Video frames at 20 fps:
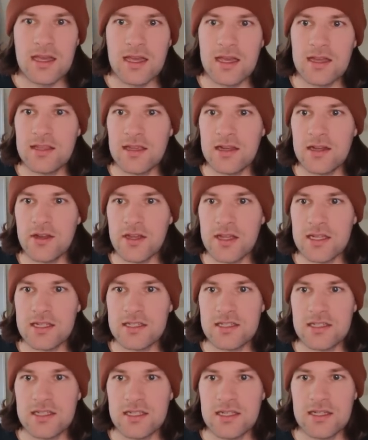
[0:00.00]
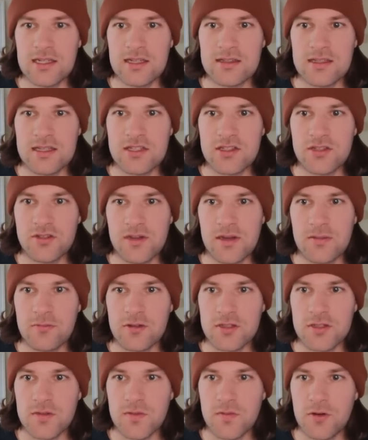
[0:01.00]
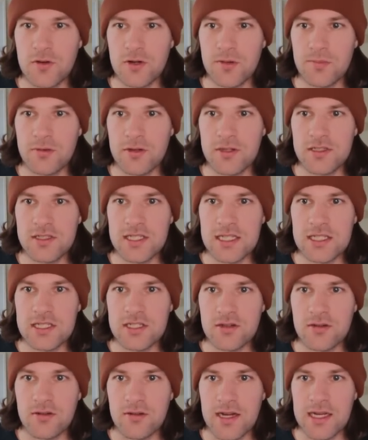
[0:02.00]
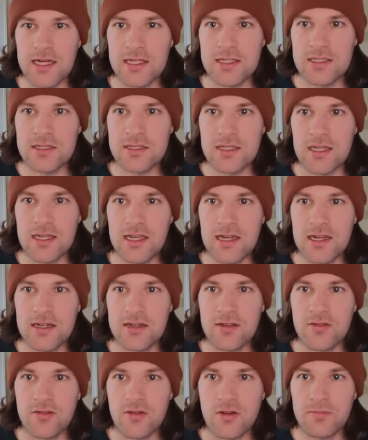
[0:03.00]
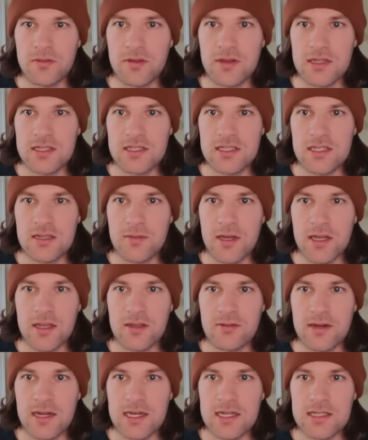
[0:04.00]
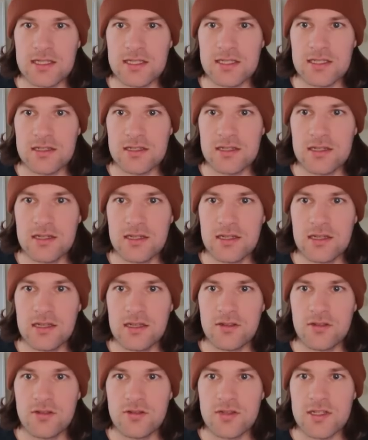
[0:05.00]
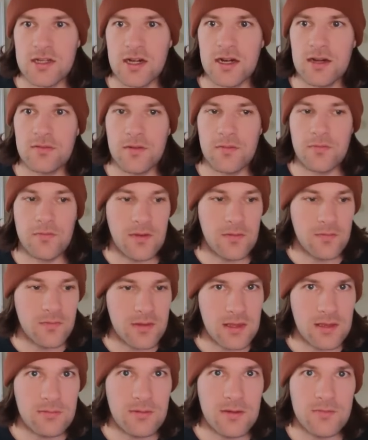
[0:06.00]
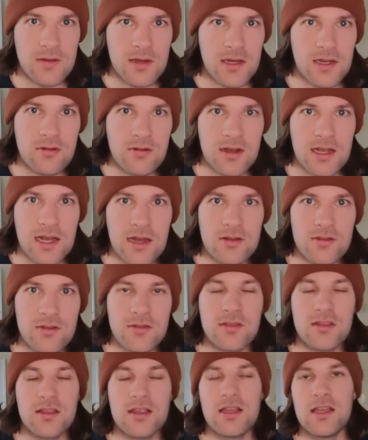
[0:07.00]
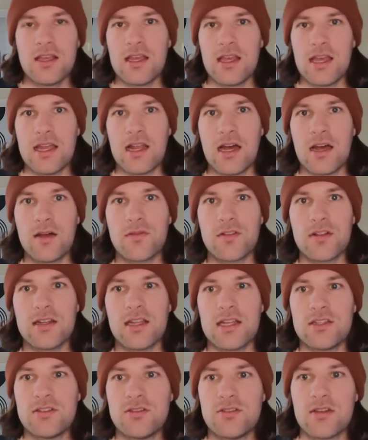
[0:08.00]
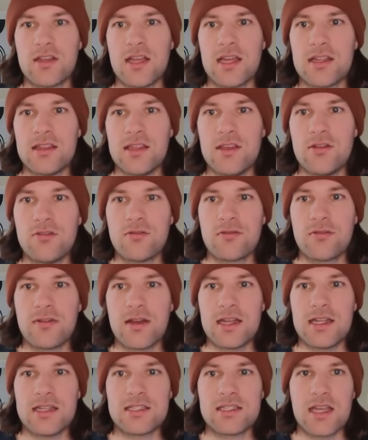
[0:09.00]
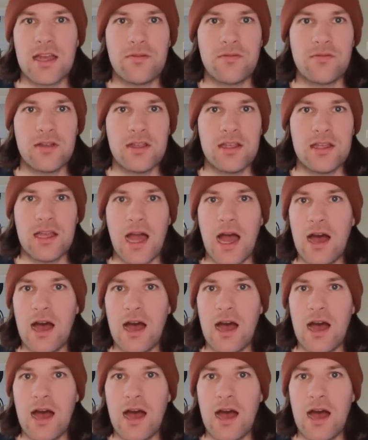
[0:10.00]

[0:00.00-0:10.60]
And here you can see that this stream cost 4.6 credits. And here in the top, you can see my credits. You start with 50 with a new account. And after that, you get new credits every